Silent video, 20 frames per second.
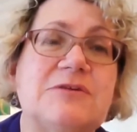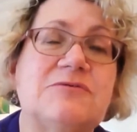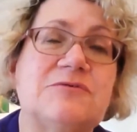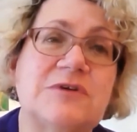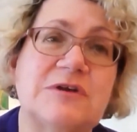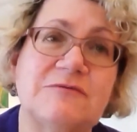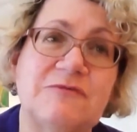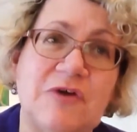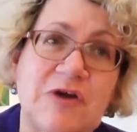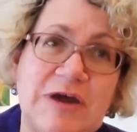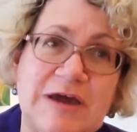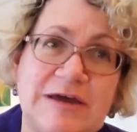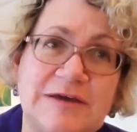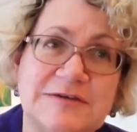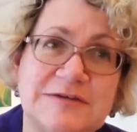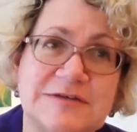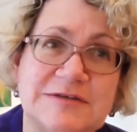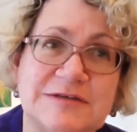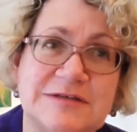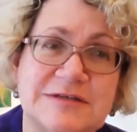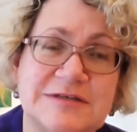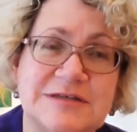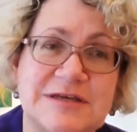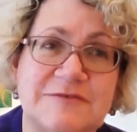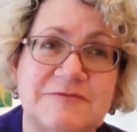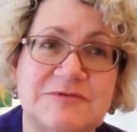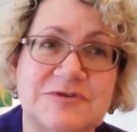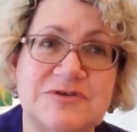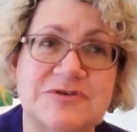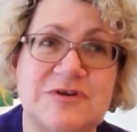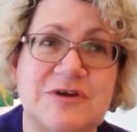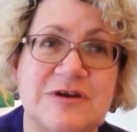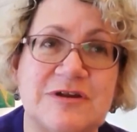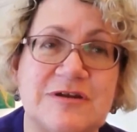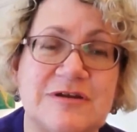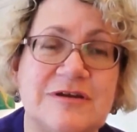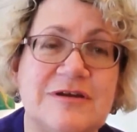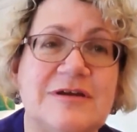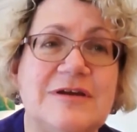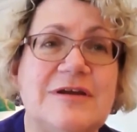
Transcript: looking for houses in South Australia,